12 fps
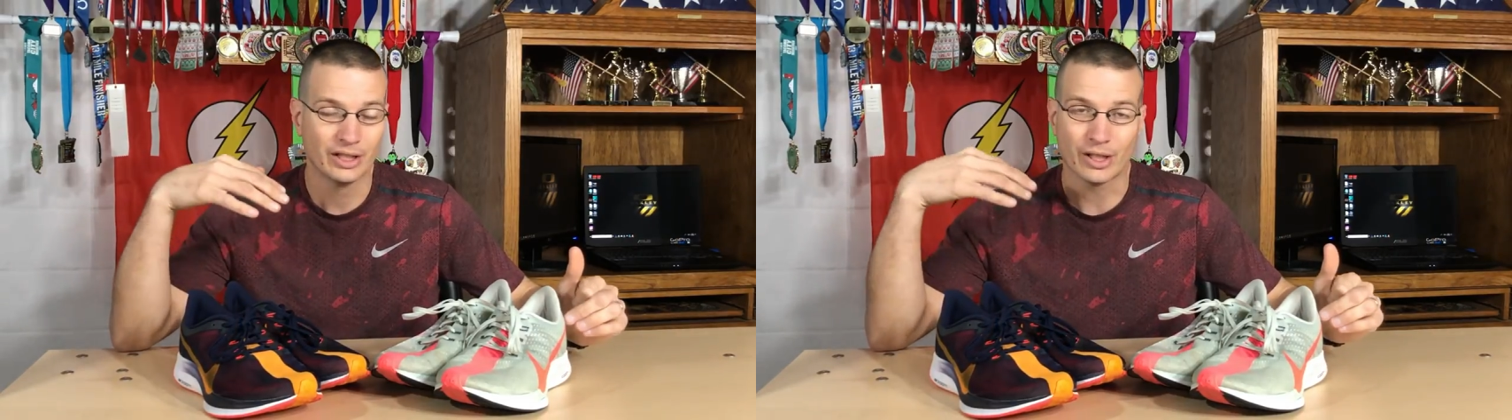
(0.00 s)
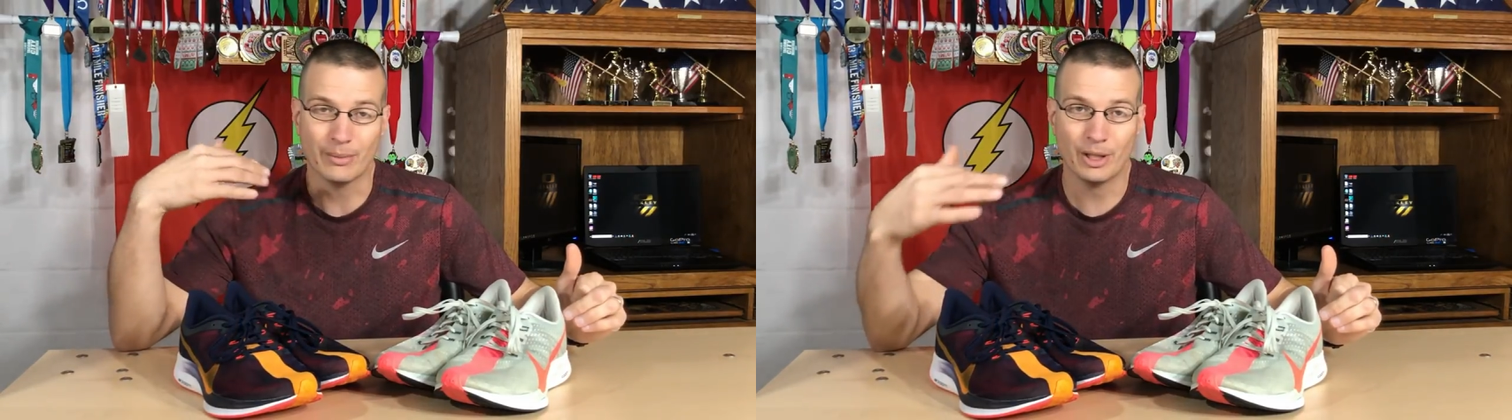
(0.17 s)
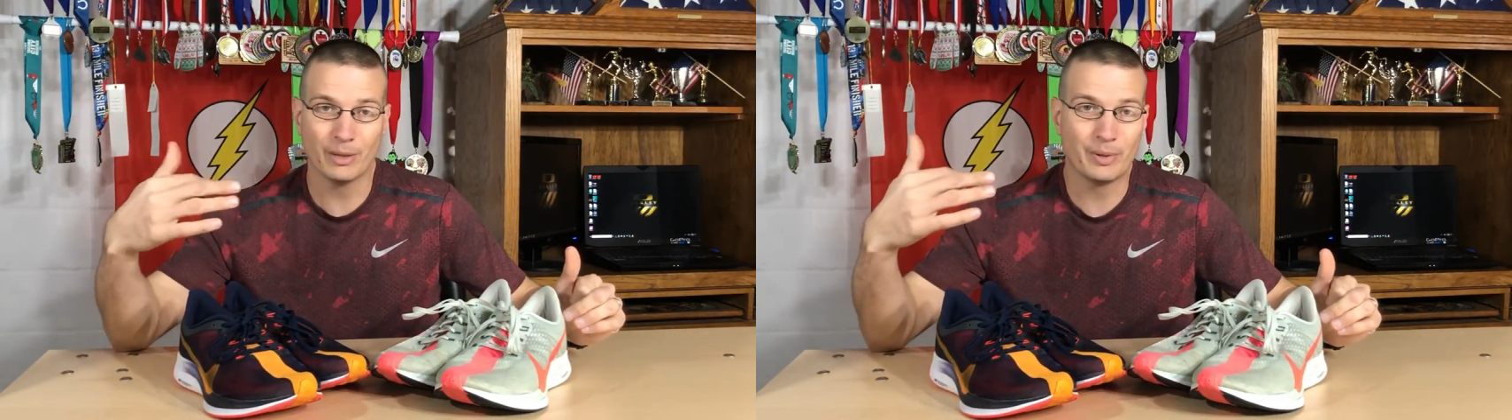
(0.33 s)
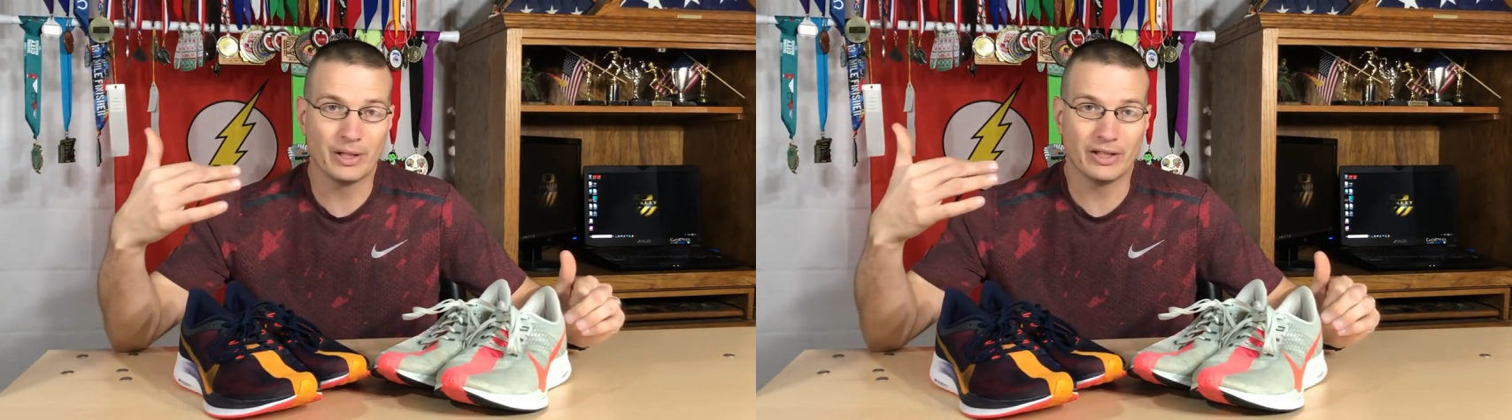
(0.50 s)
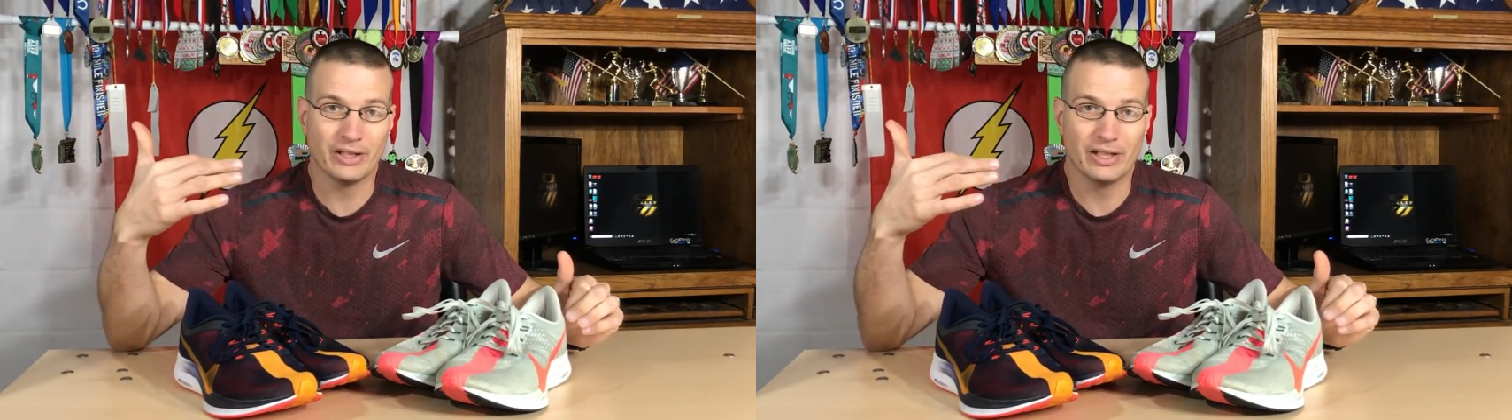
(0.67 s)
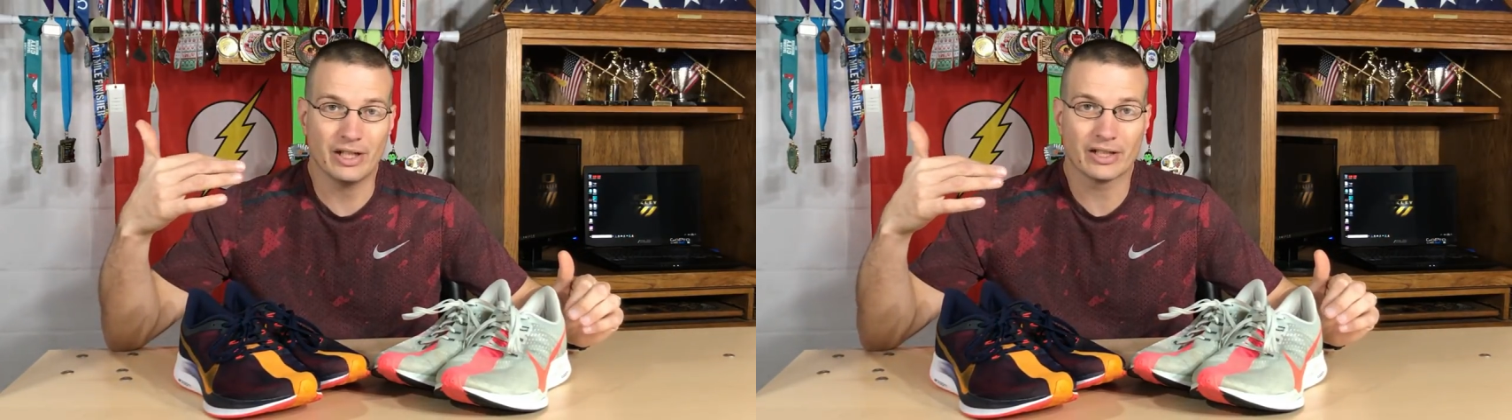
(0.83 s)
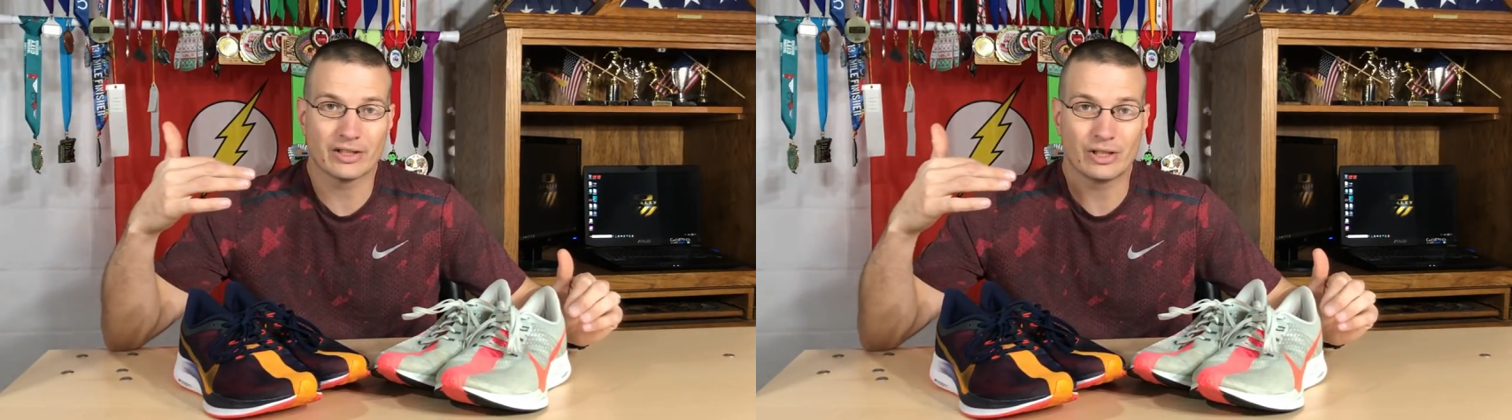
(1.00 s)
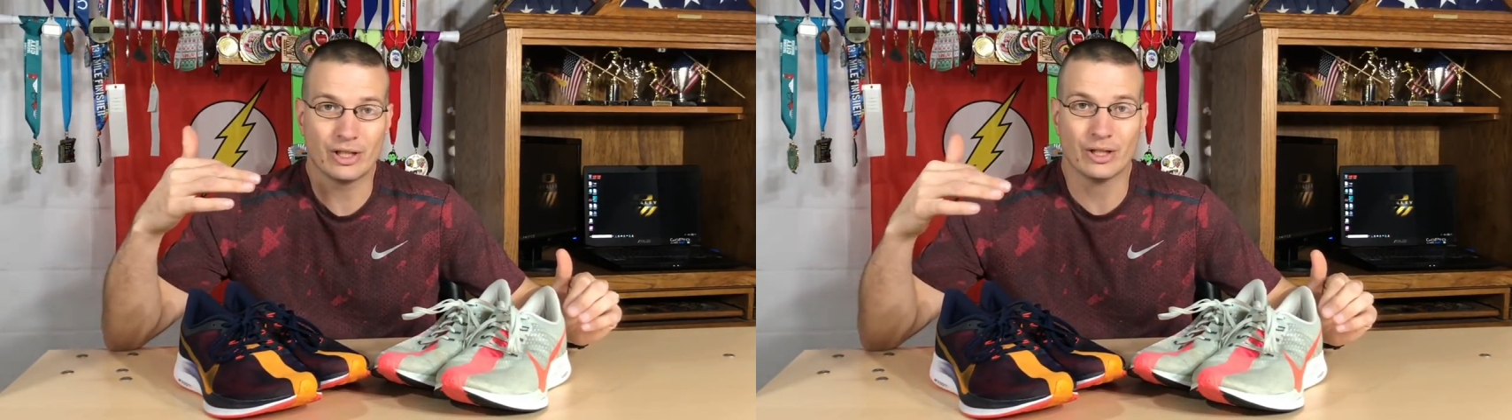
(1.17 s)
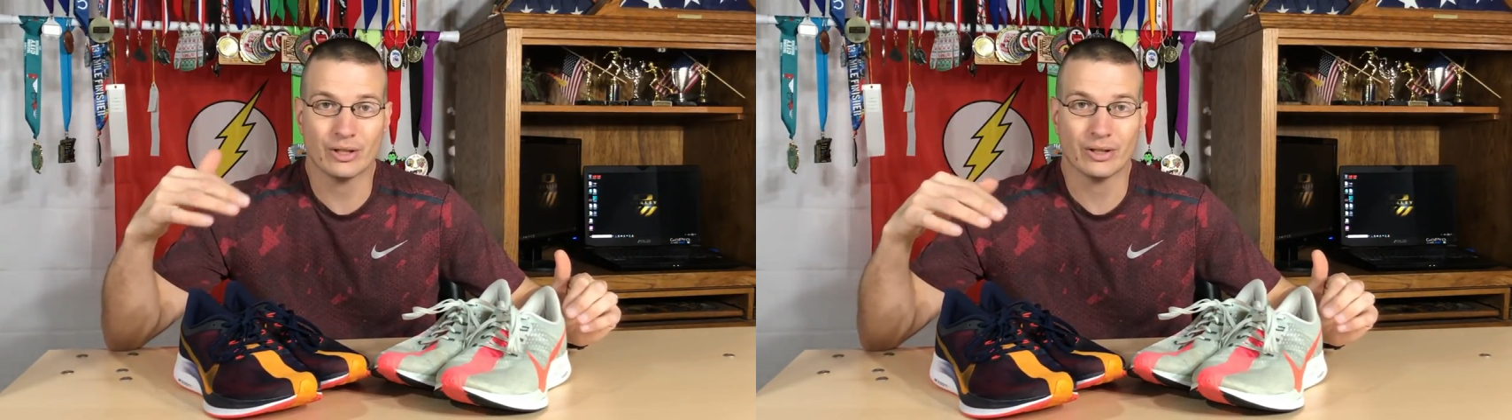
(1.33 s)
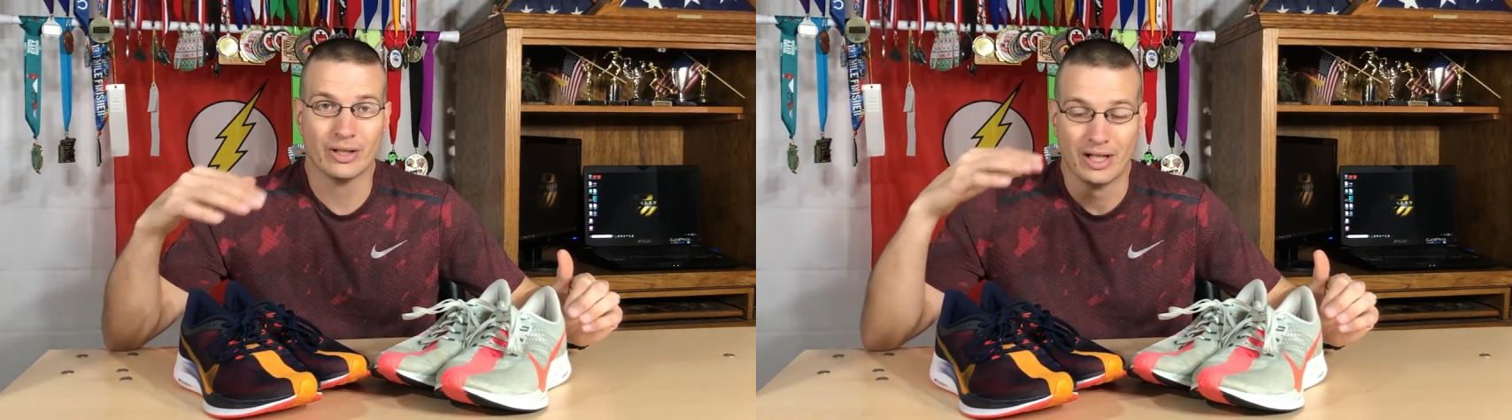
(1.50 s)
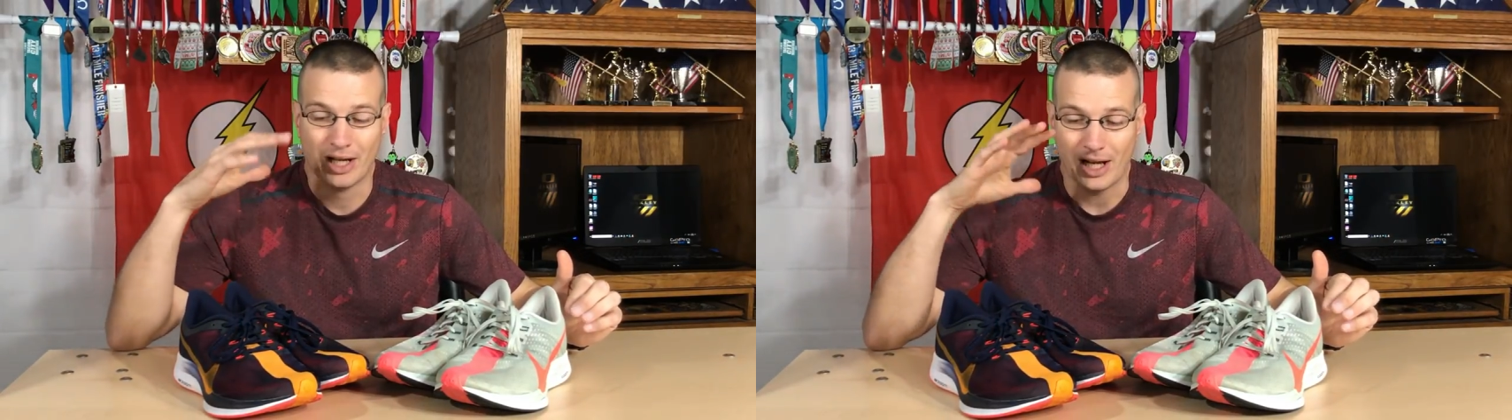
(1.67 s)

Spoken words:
coming up into the next year.